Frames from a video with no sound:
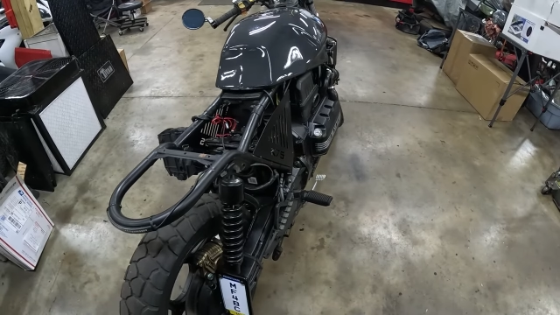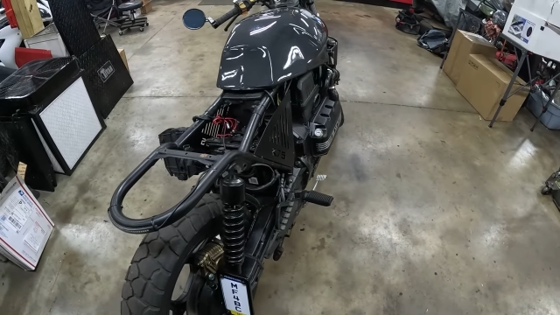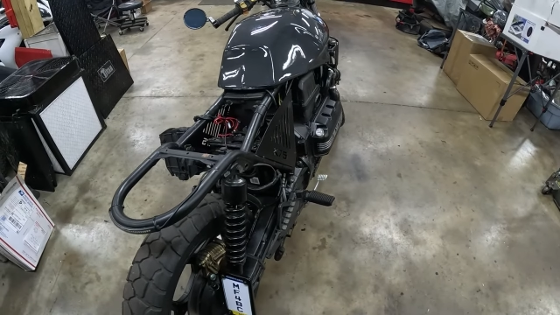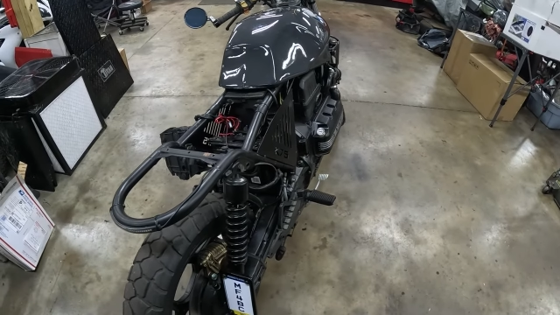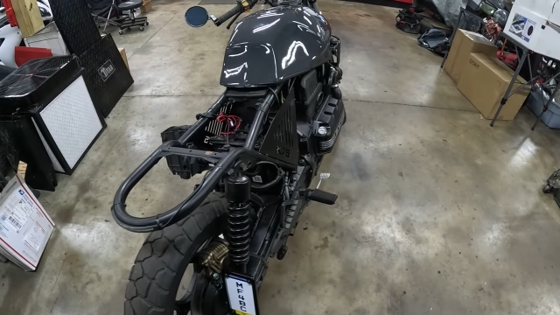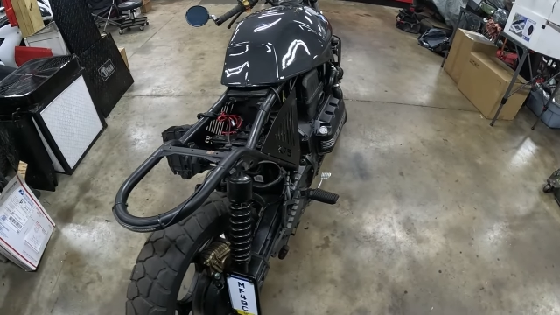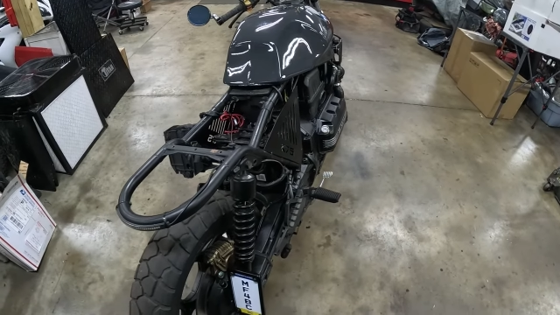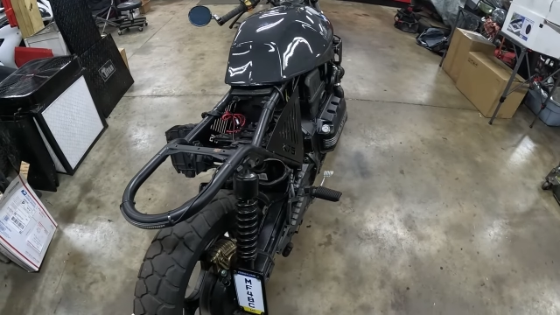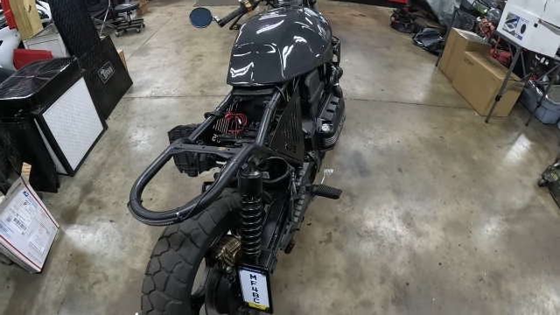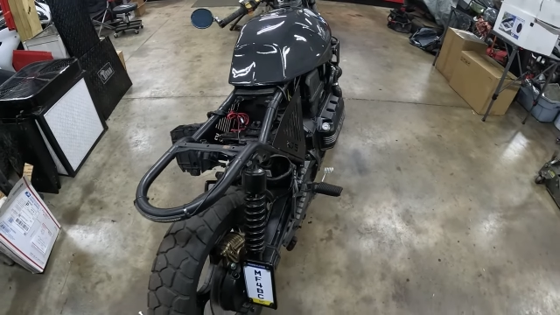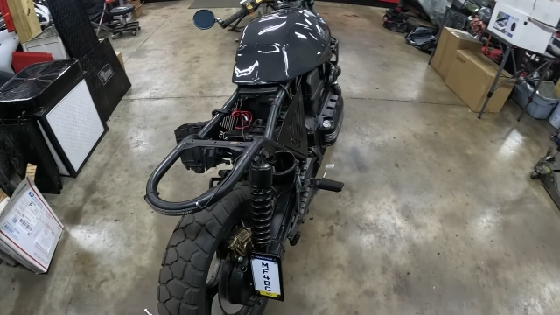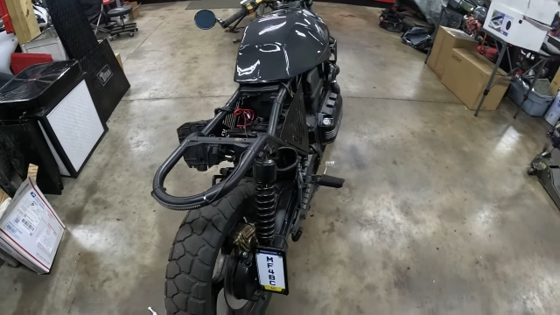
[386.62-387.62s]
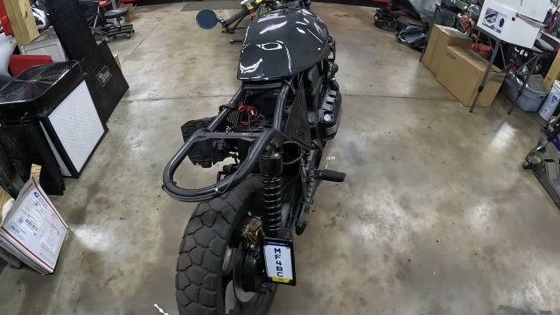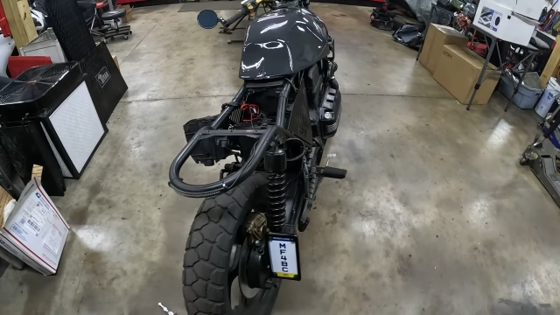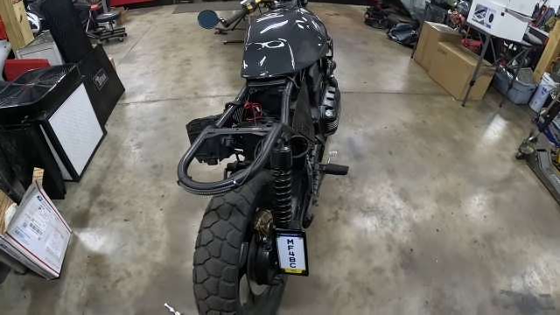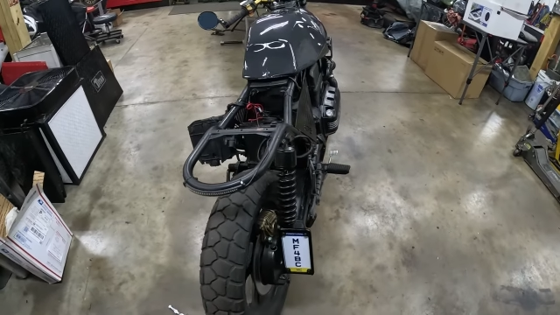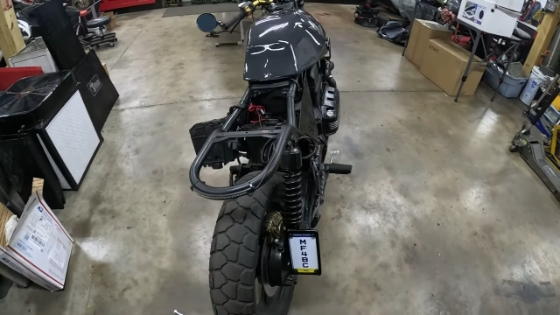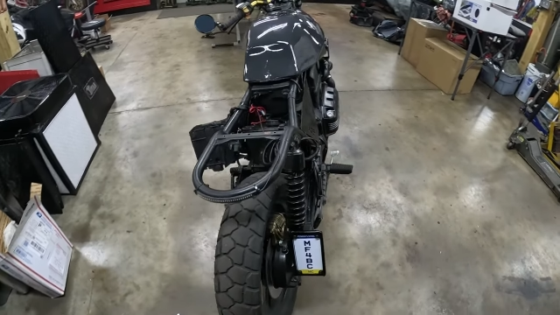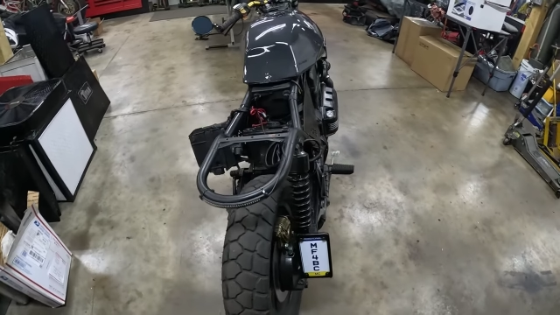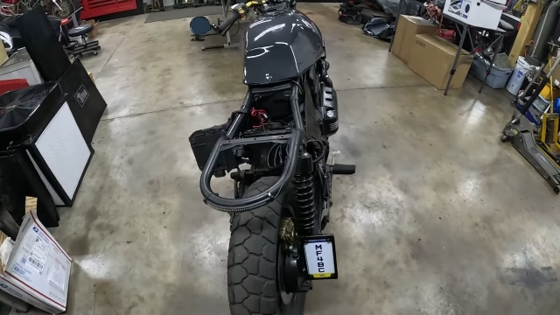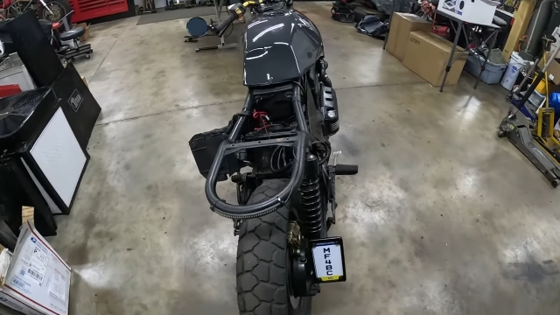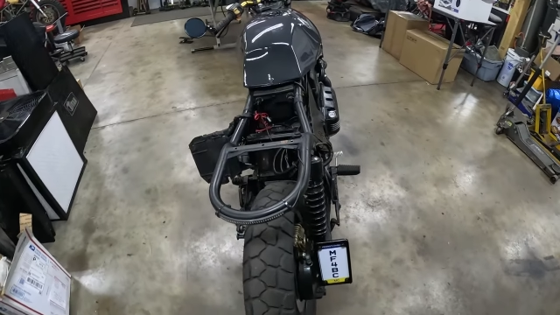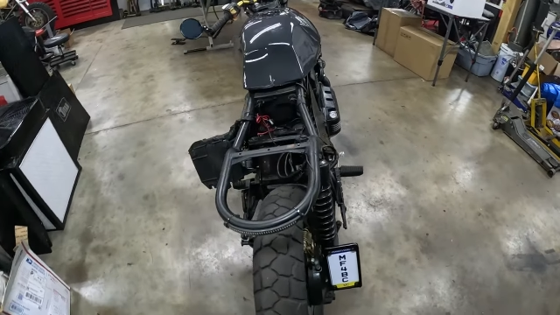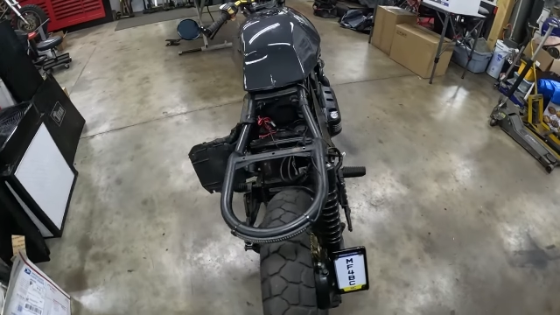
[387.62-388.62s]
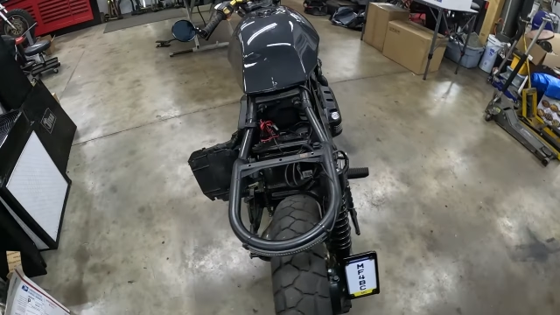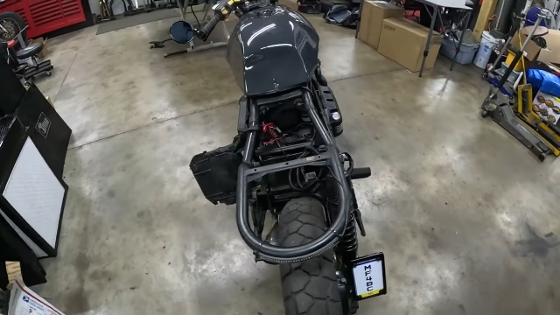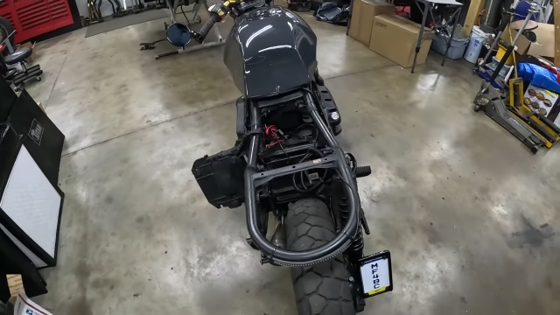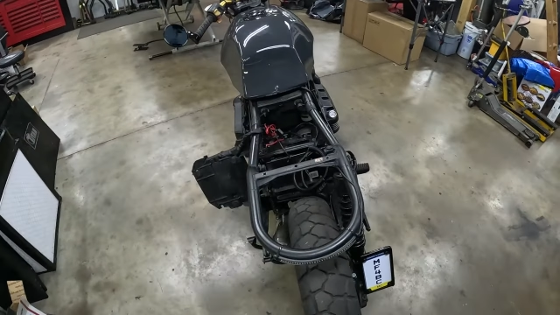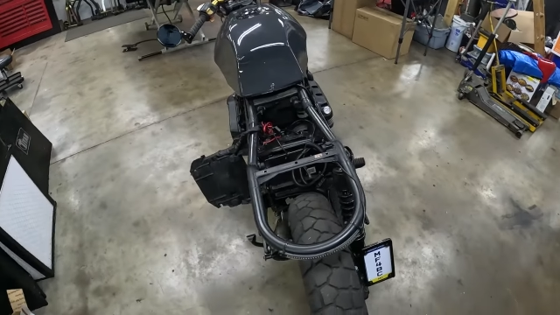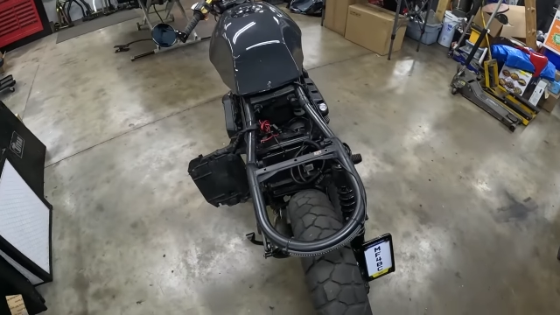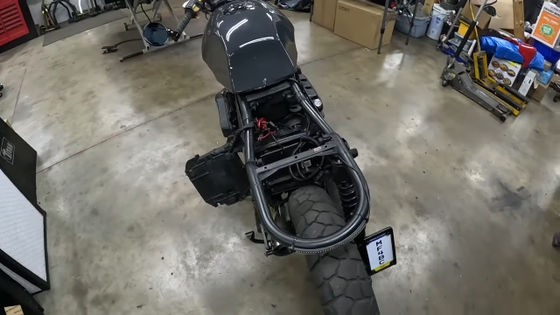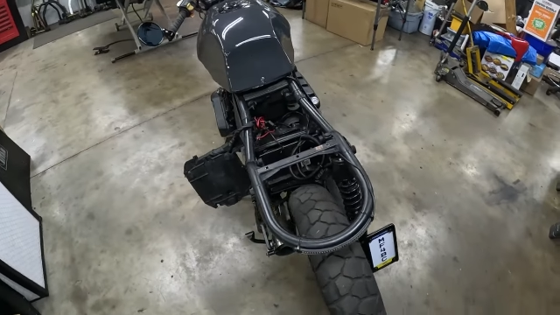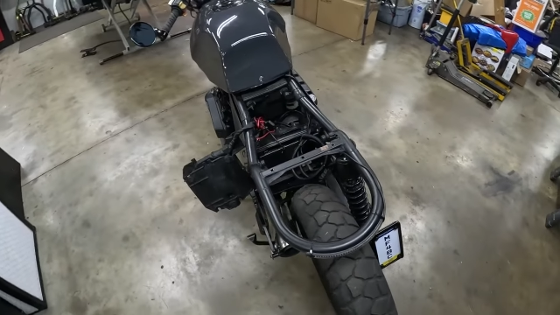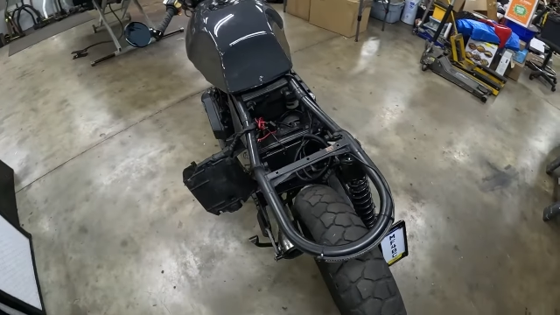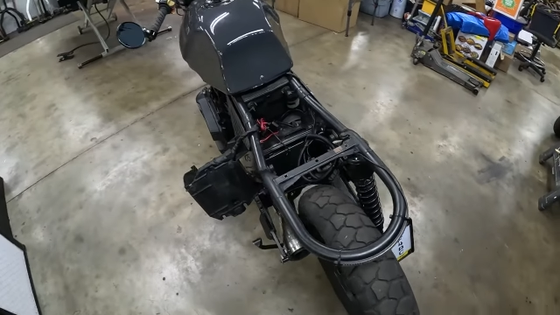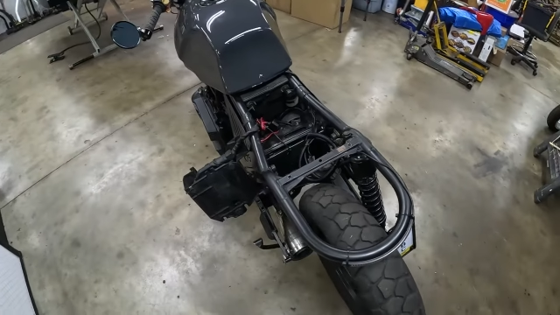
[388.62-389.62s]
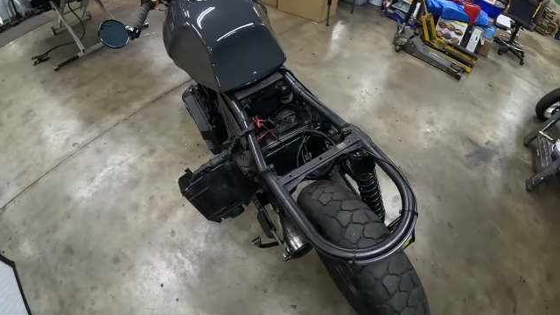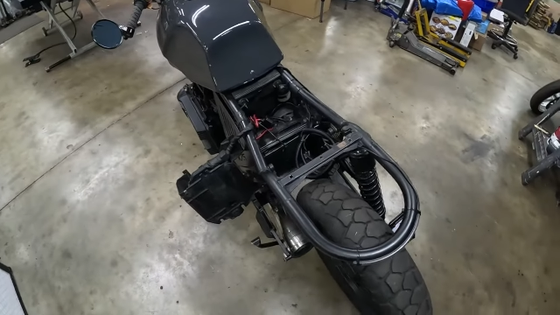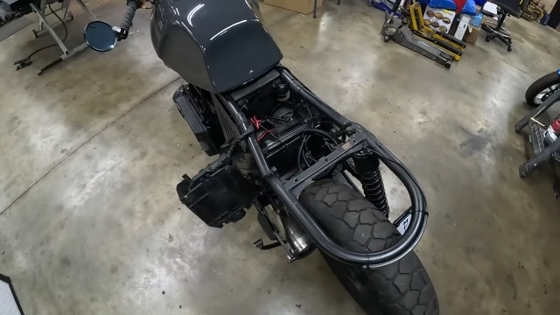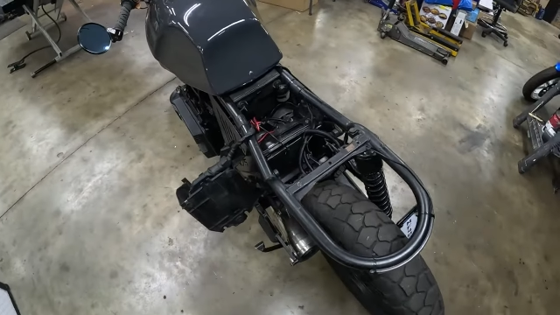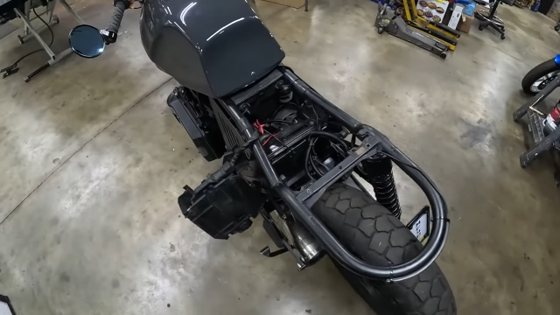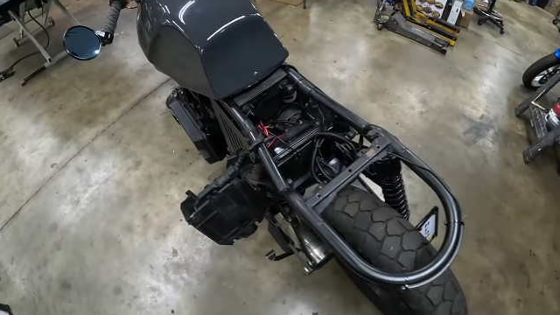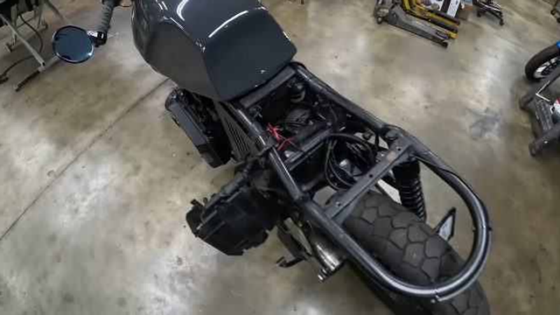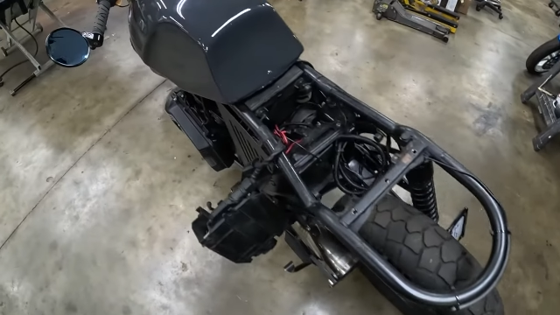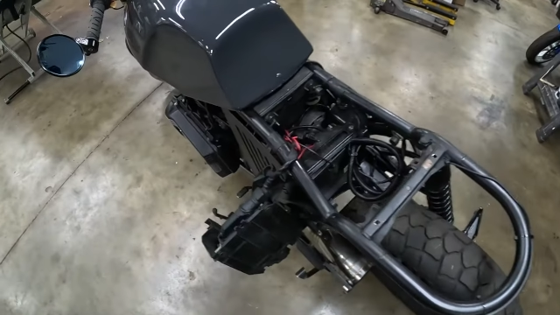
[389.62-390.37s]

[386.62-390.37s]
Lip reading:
(no speaker visible)